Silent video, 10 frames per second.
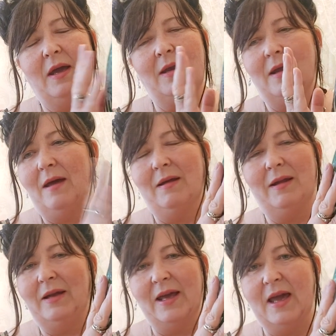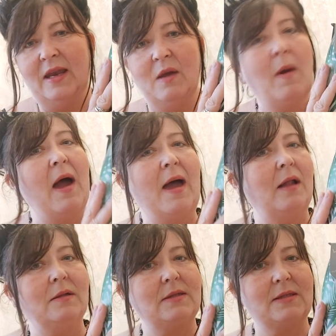in like anywhere
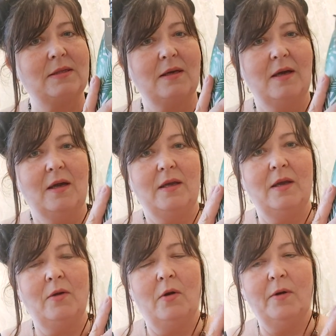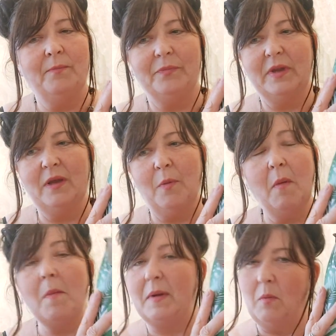else, you
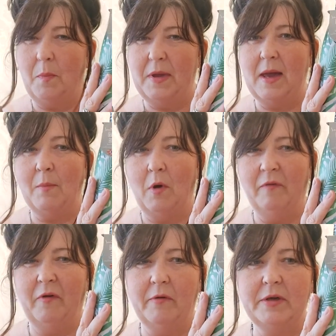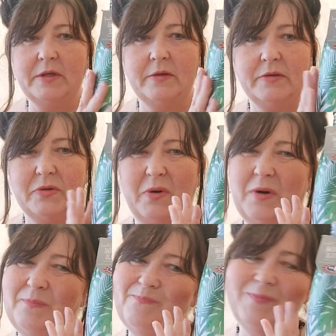probably will pay more for it.
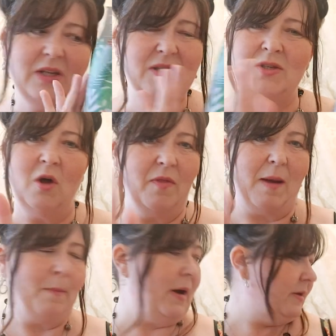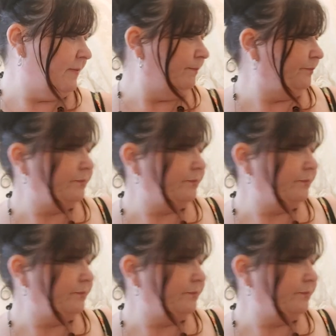So it's not that bad.